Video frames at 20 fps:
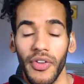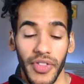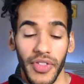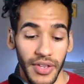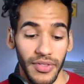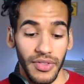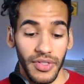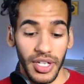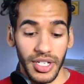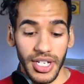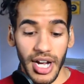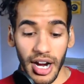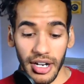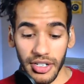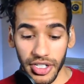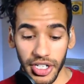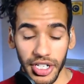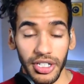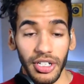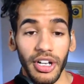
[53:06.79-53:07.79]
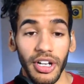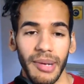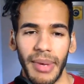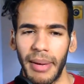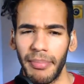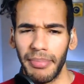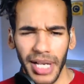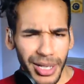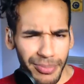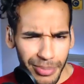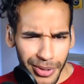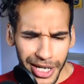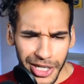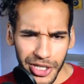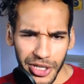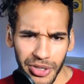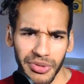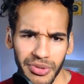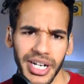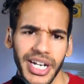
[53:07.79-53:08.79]
then the doctor could look at my blood
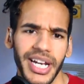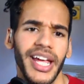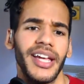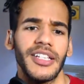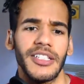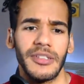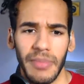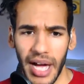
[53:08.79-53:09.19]
pressure readings,